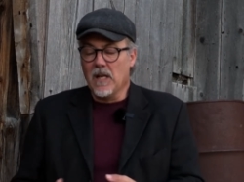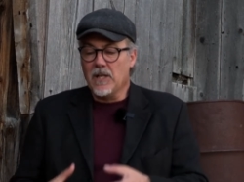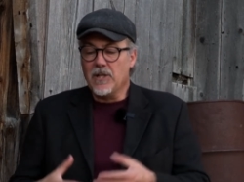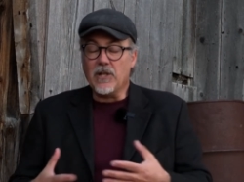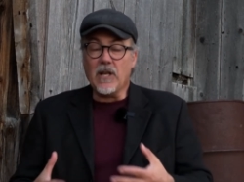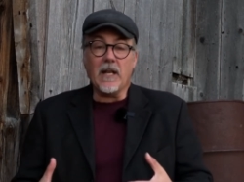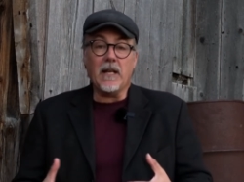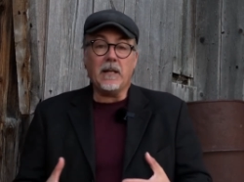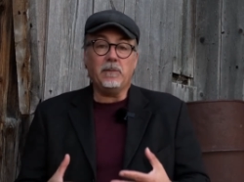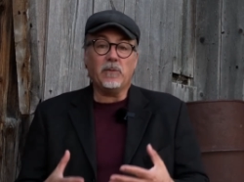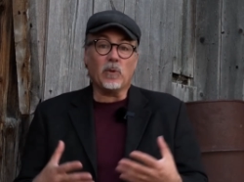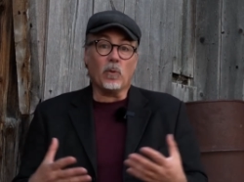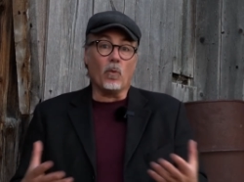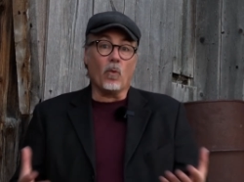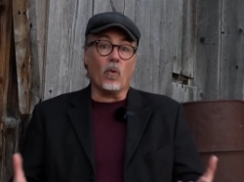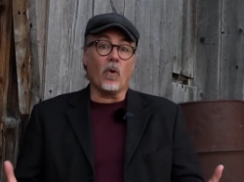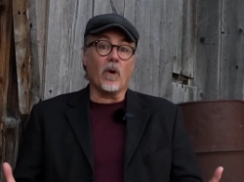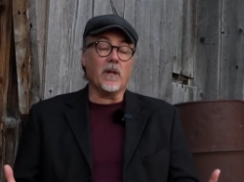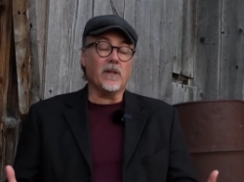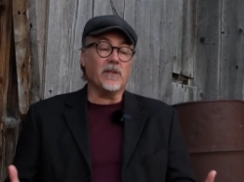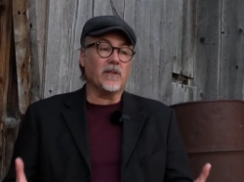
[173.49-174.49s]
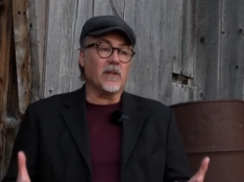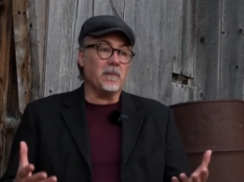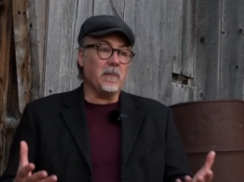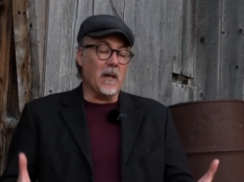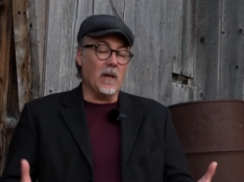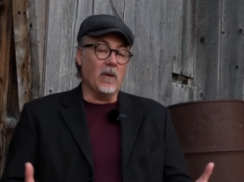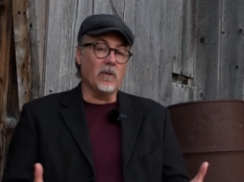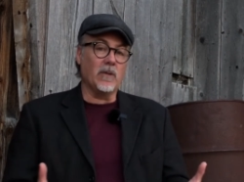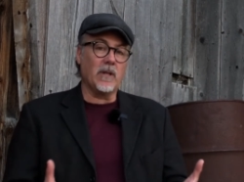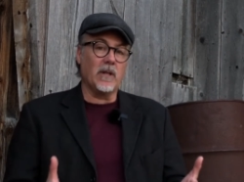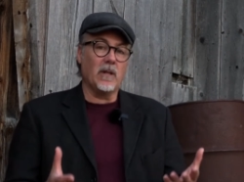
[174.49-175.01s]
James warns
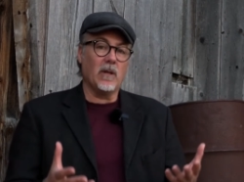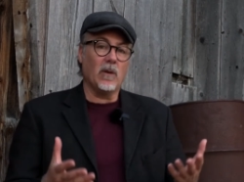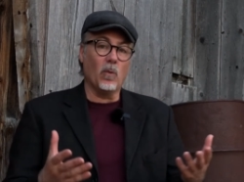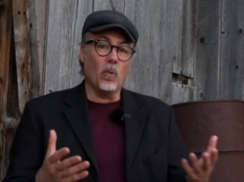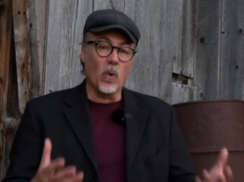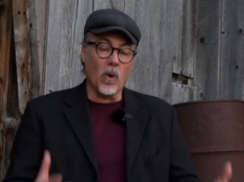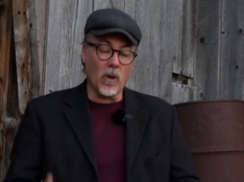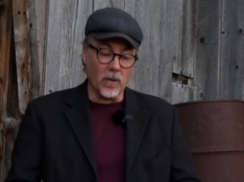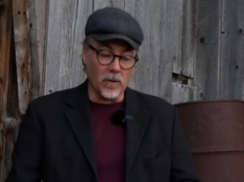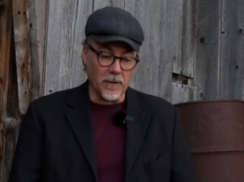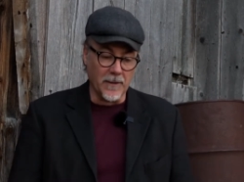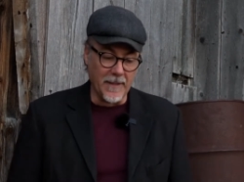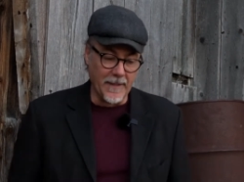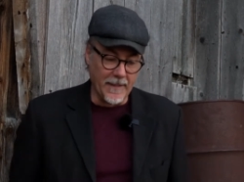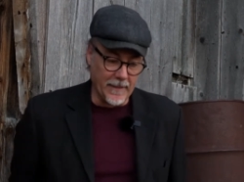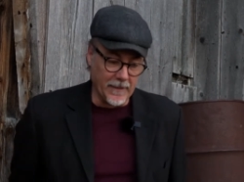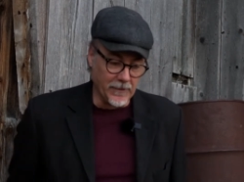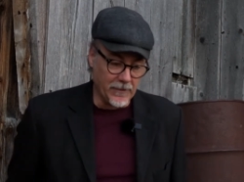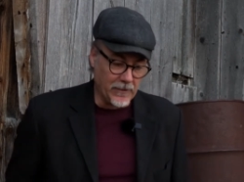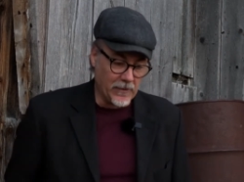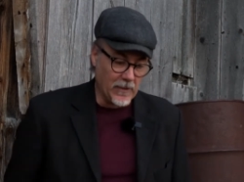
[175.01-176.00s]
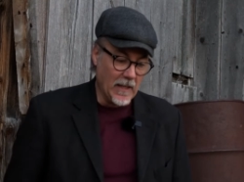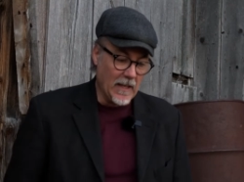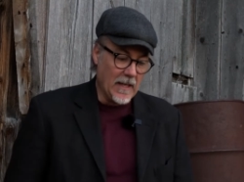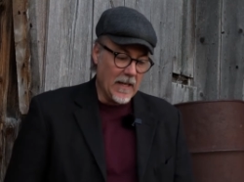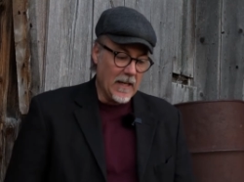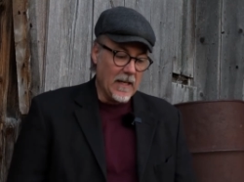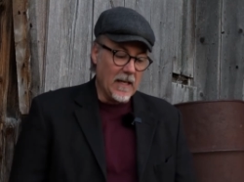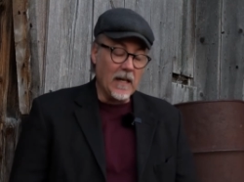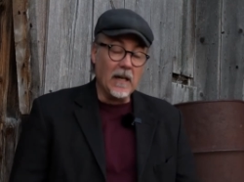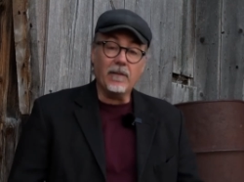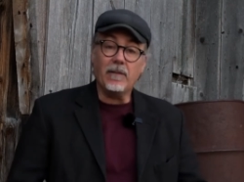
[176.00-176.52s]
about worldliness,
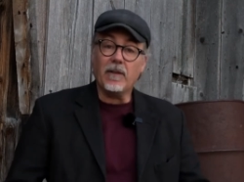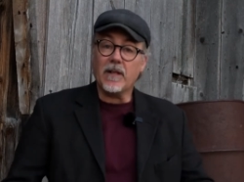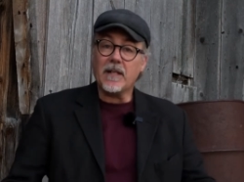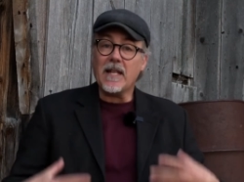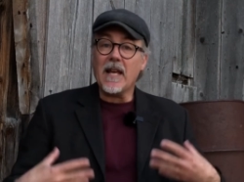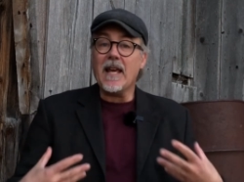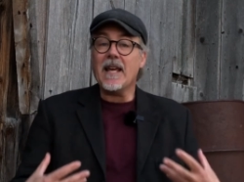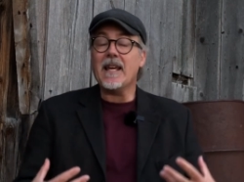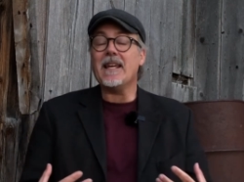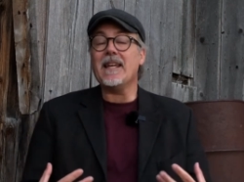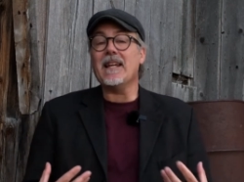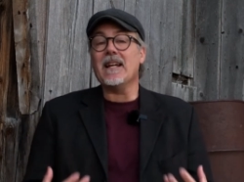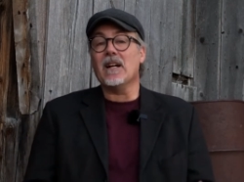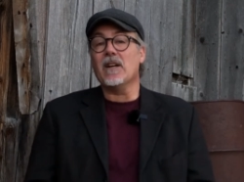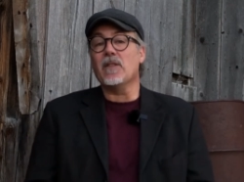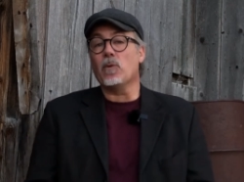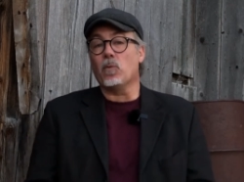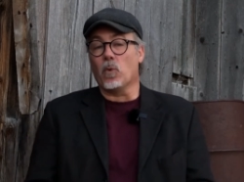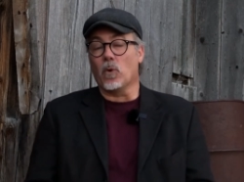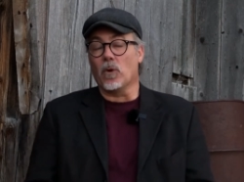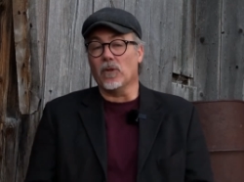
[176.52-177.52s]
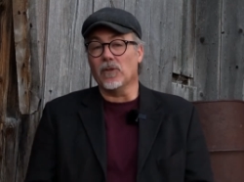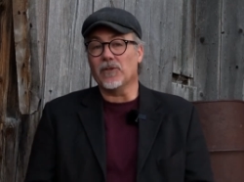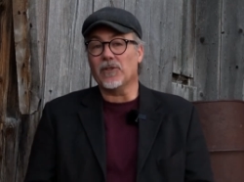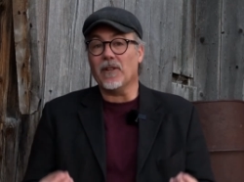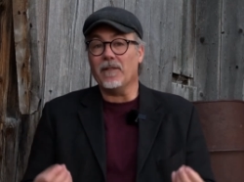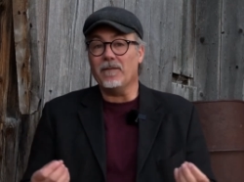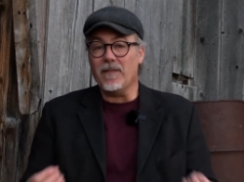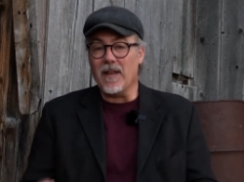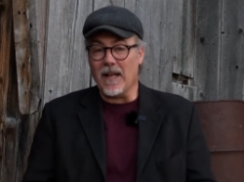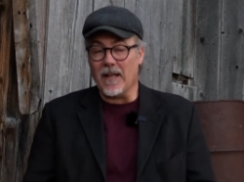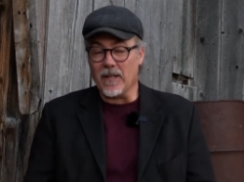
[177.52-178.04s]
of taking on the world's
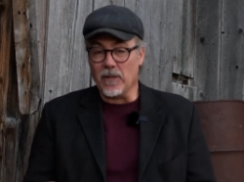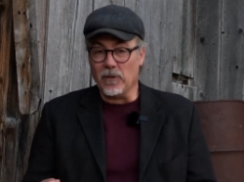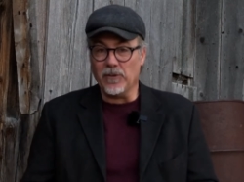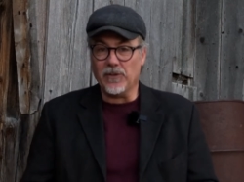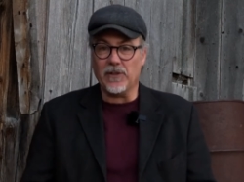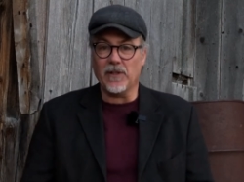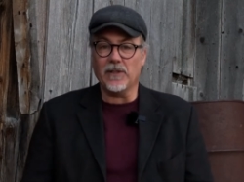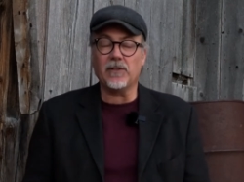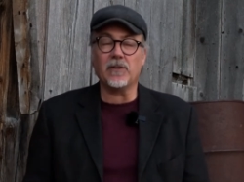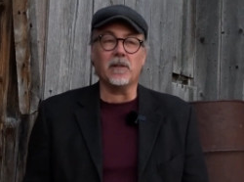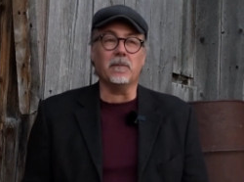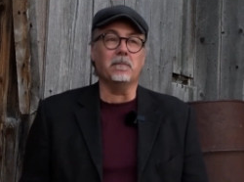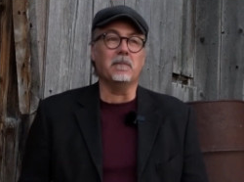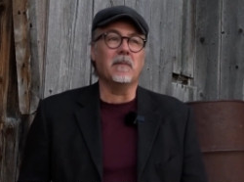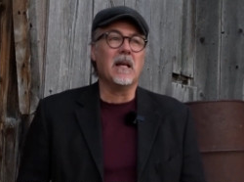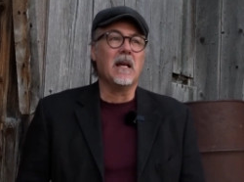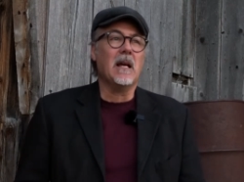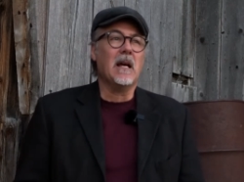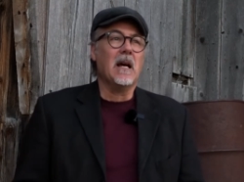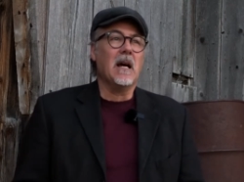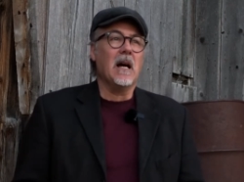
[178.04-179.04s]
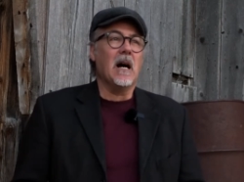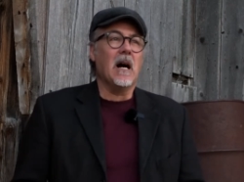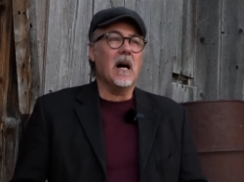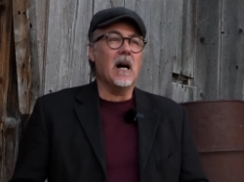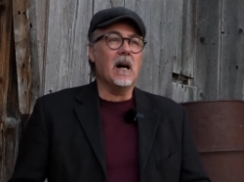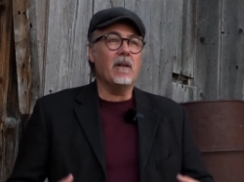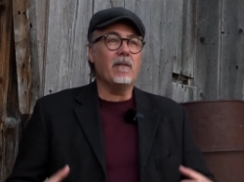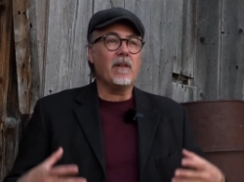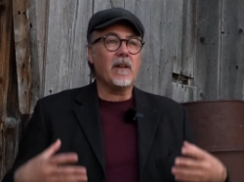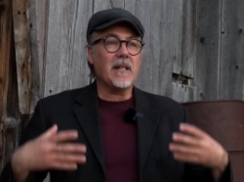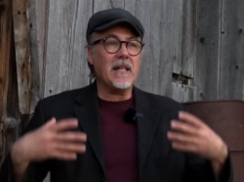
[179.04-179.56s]
value system,
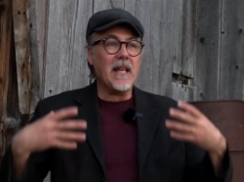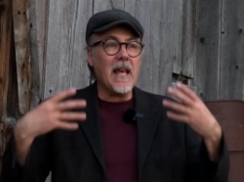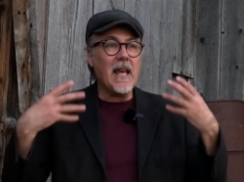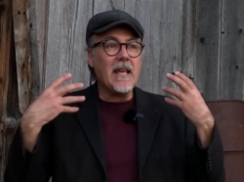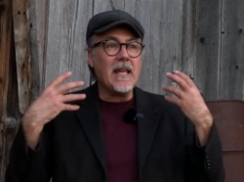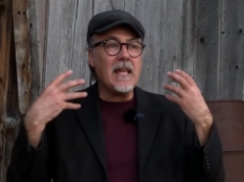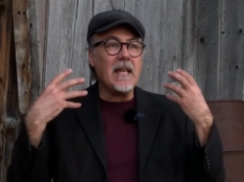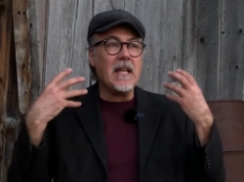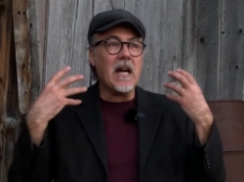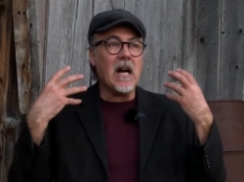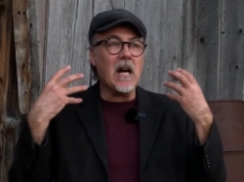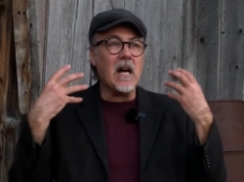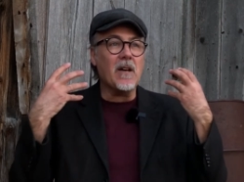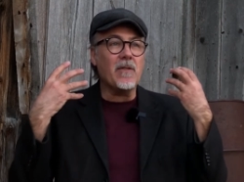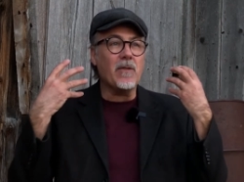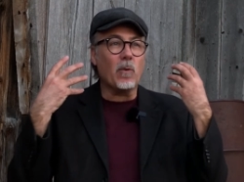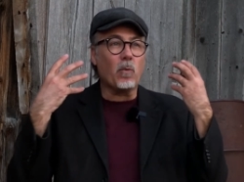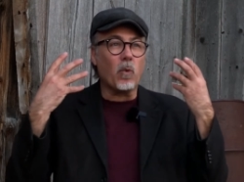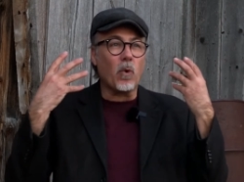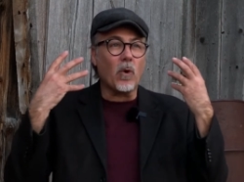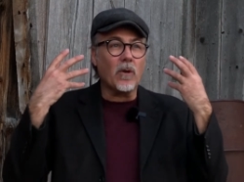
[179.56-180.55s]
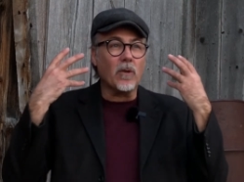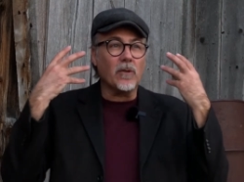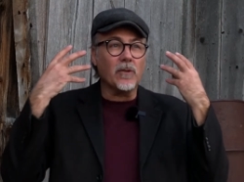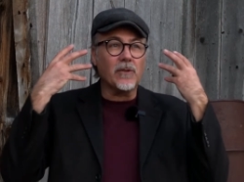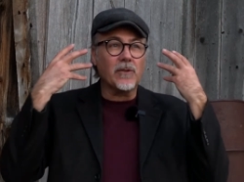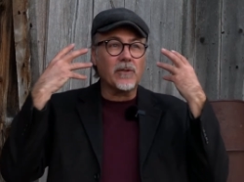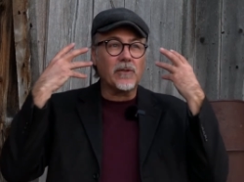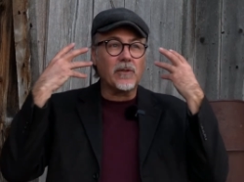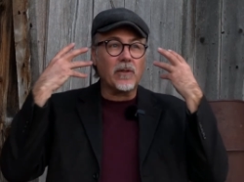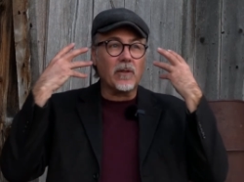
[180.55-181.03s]
of taking on the world's